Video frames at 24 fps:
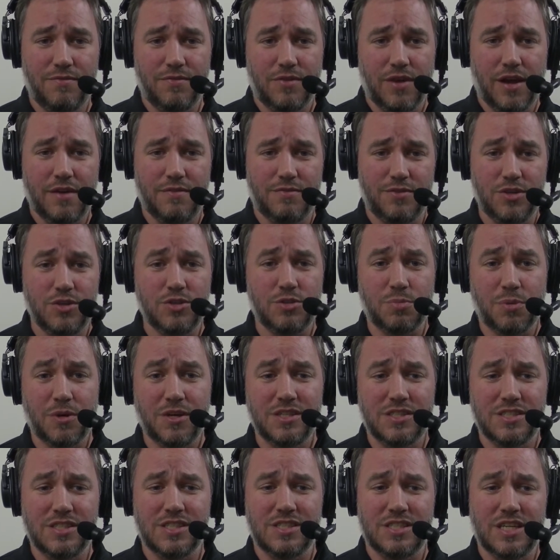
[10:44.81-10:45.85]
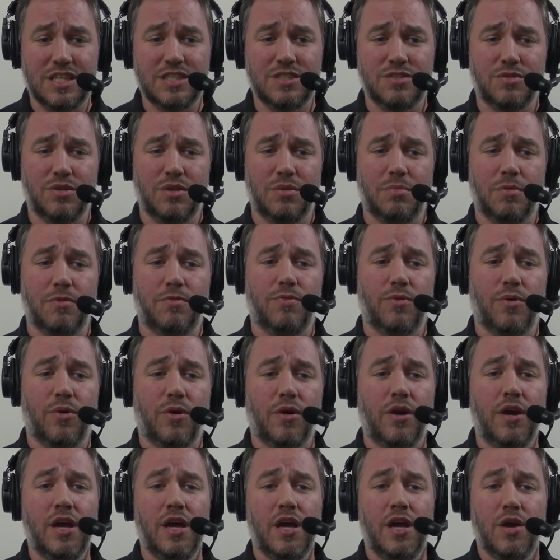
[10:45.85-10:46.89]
I've used pretty successfully before.